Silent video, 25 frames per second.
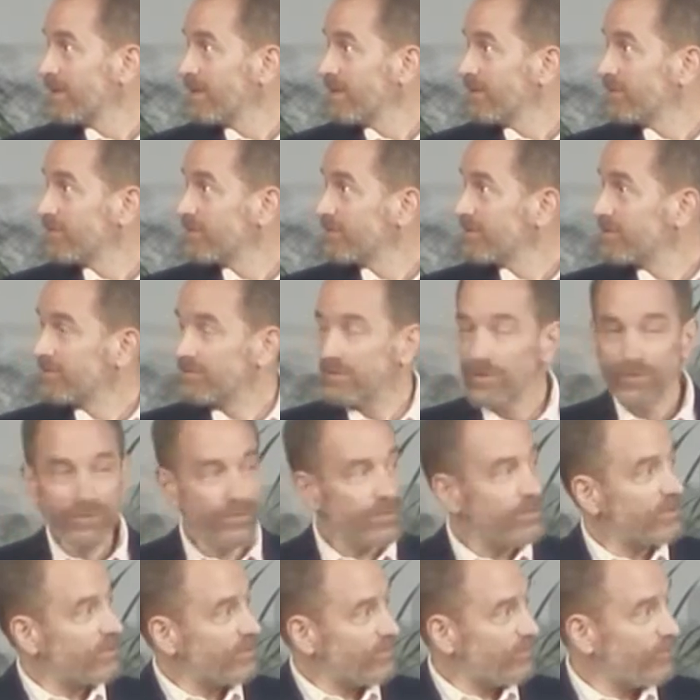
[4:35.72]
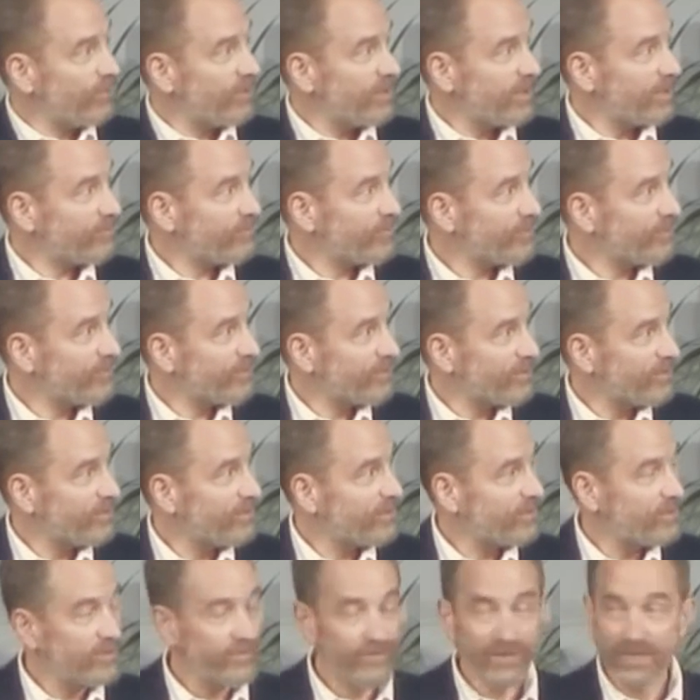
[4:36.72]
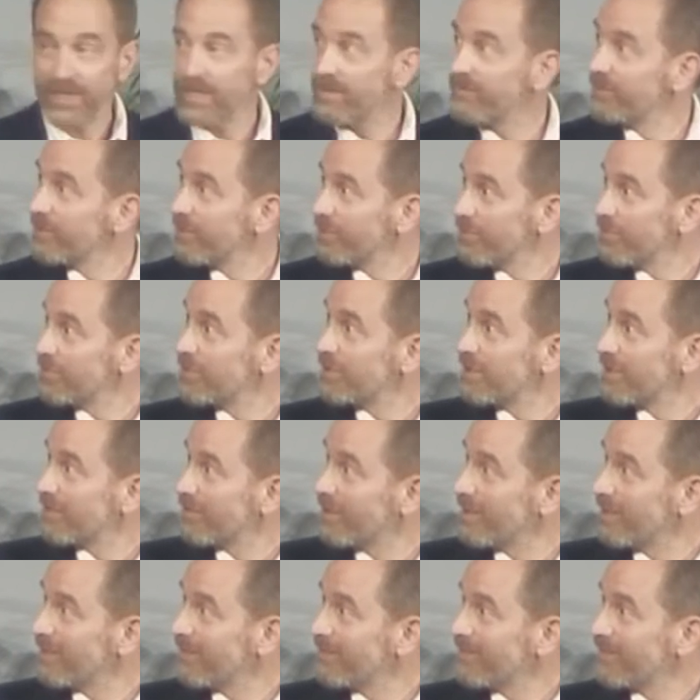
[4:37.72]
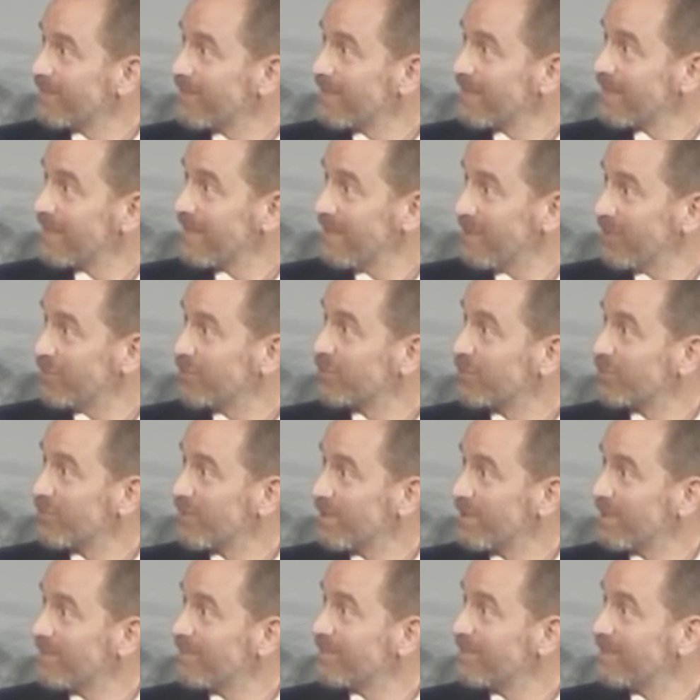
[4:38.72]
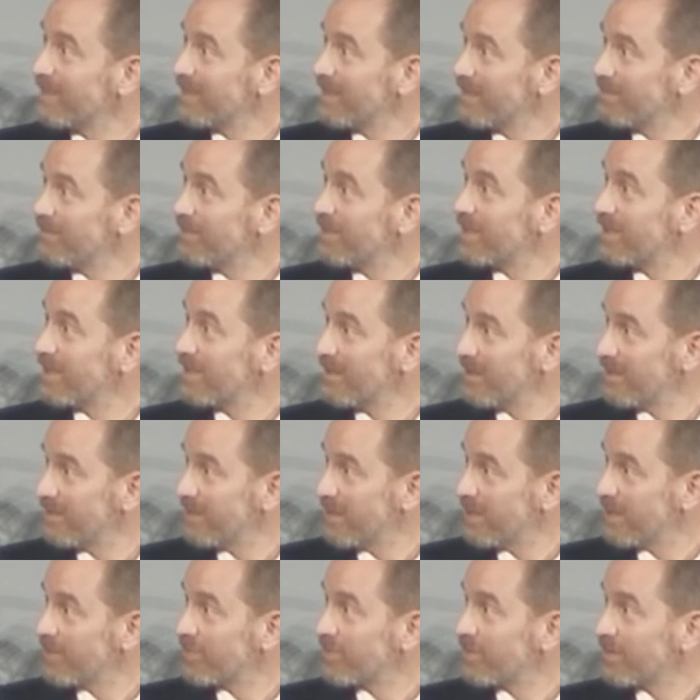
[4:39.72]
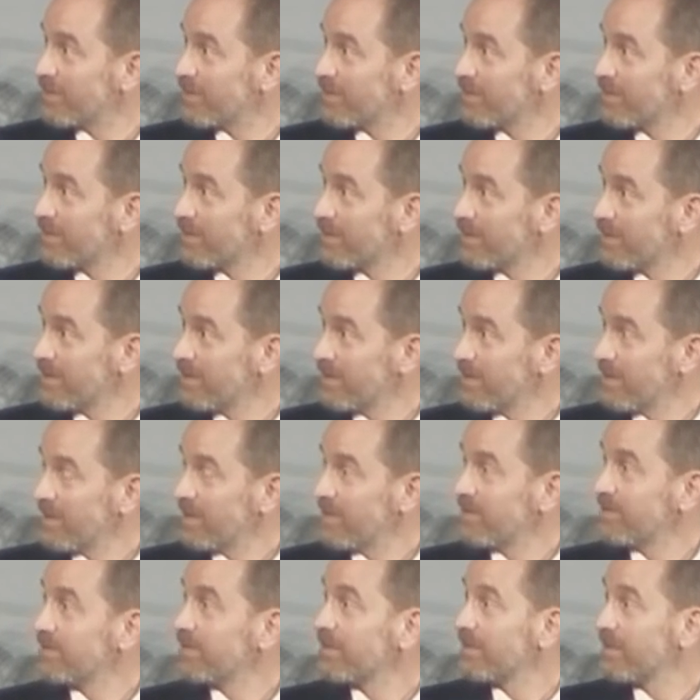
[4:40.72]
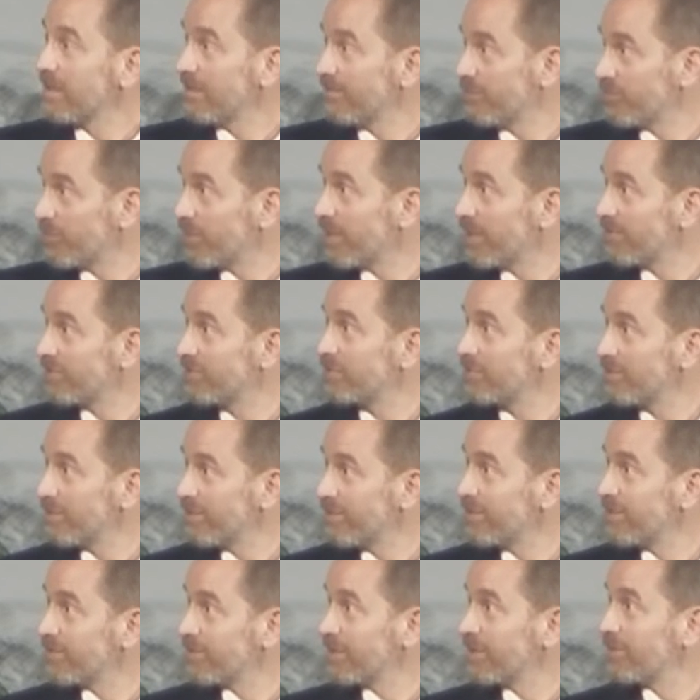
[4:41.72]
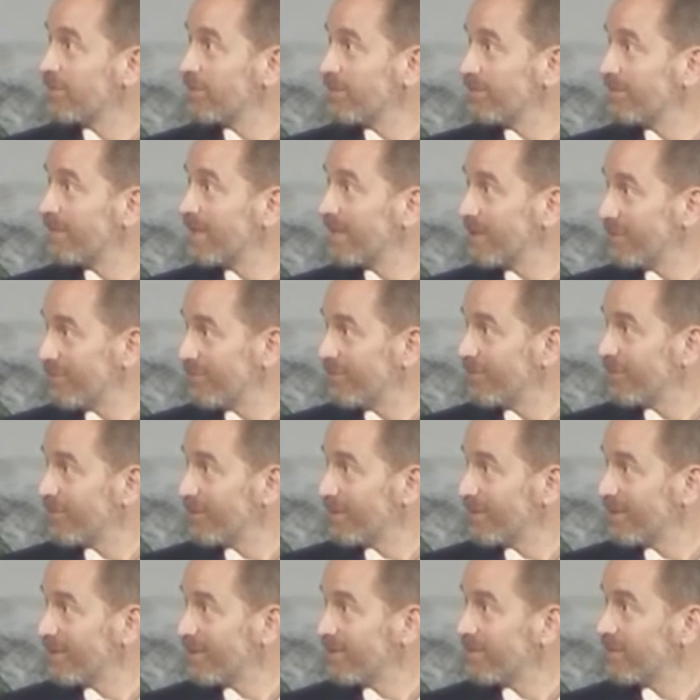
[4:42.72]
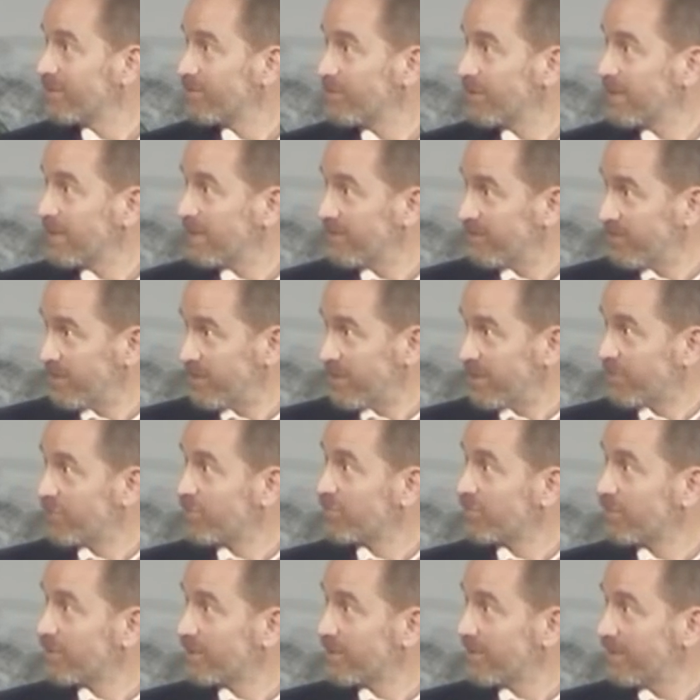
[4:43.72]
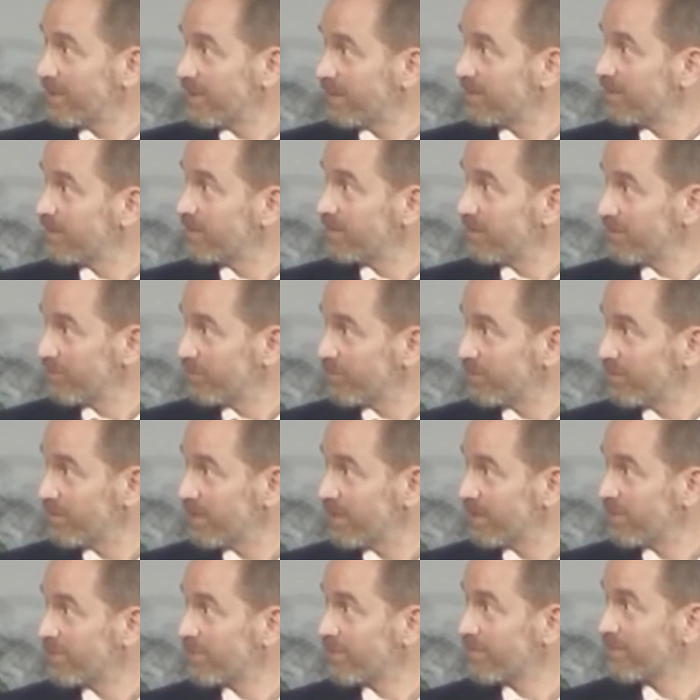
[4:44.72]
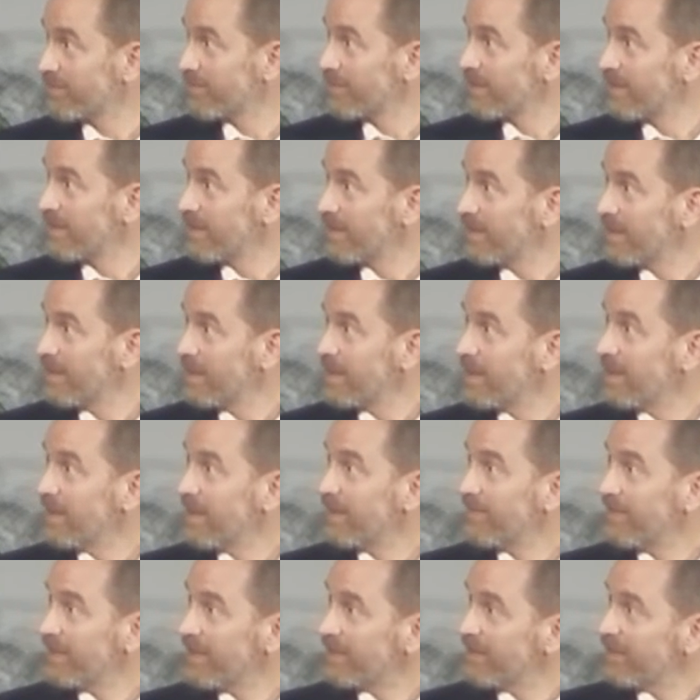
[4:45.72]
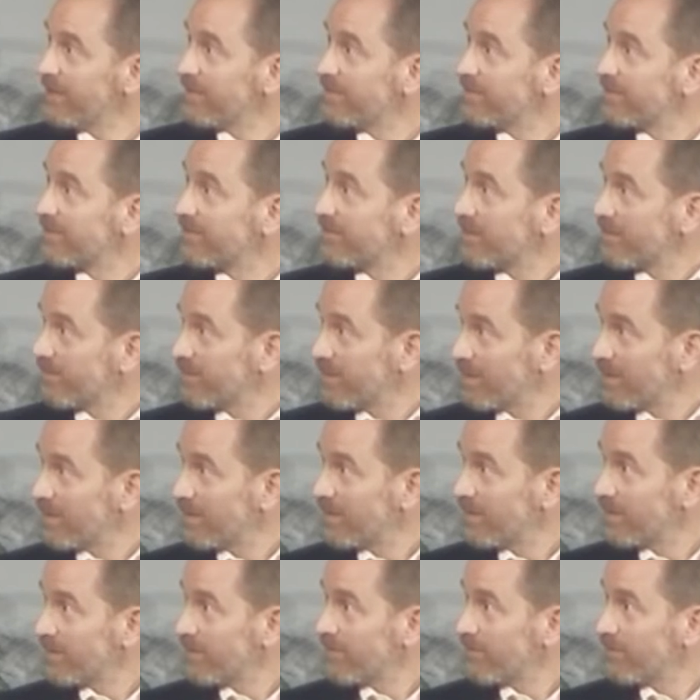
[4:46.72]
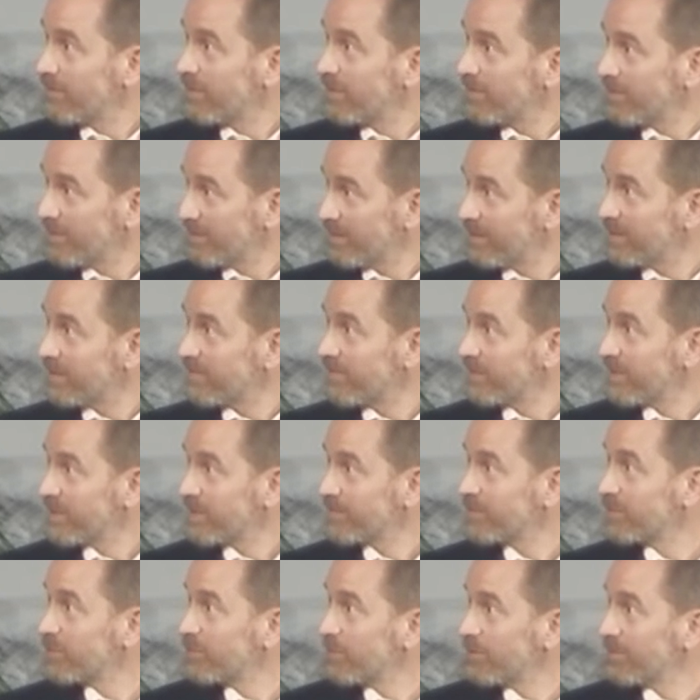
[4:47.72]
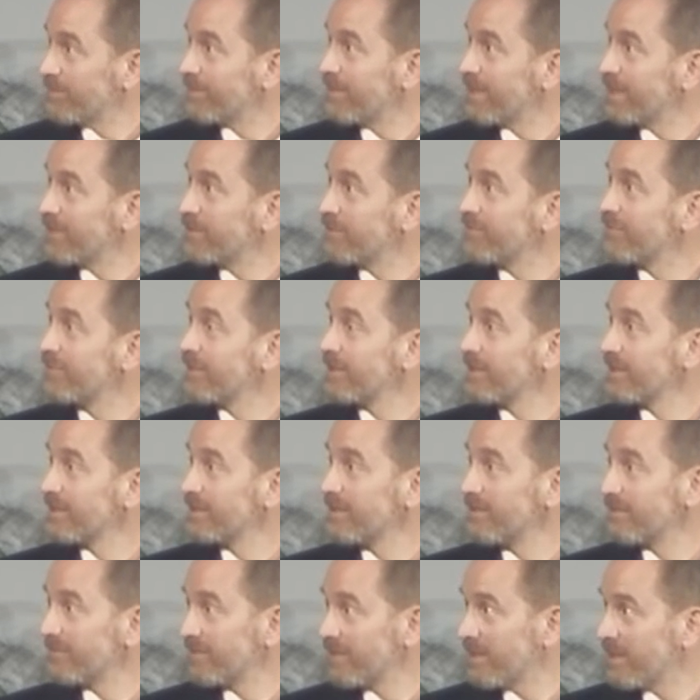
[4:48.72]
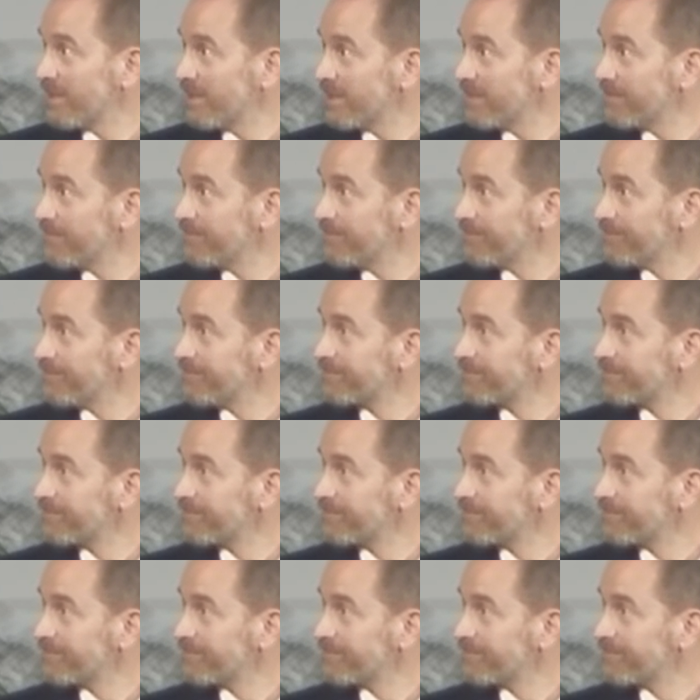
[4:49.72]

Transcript: So this notion that William referred to of an evolutionary history embedded in nature gives rise to a theory called biophilia, that we have a natural connectedness with nature. And that leads to something recently developed called biophilic design,